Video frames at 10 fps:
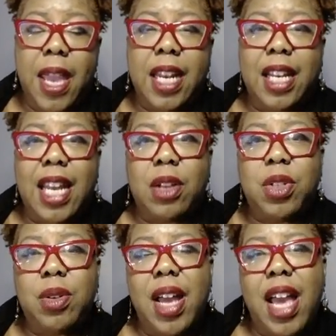It
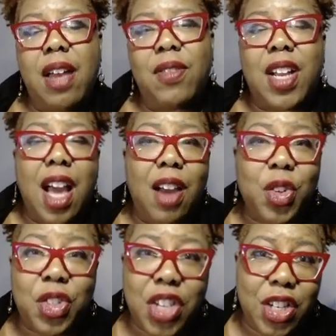allows you to have a
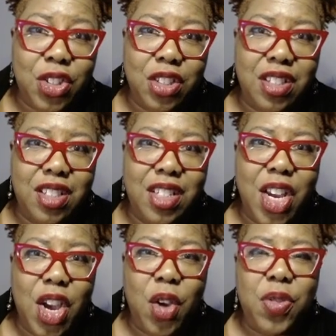conversation
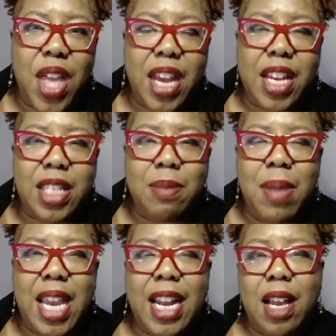that is
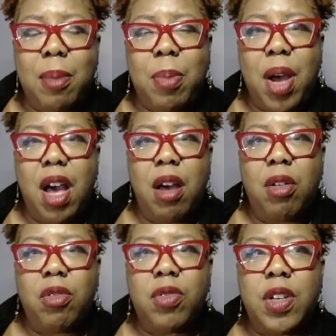made up
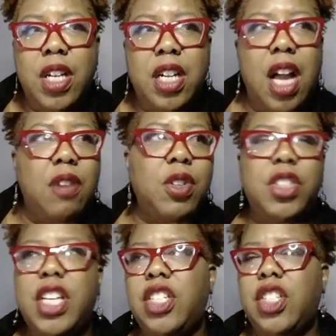of
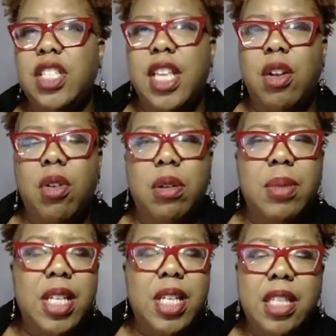conversations that are
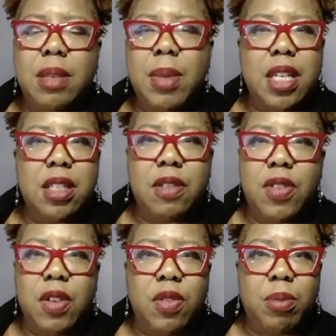in millions and millions
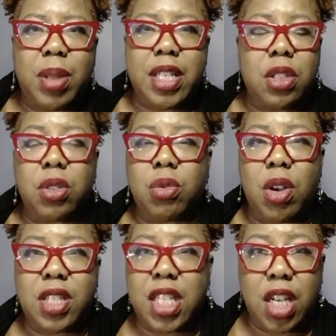of different places
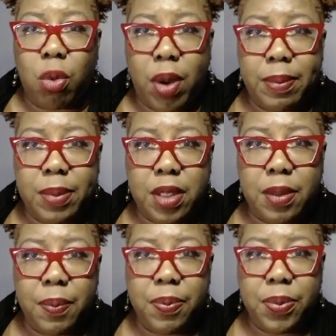across the interwebs.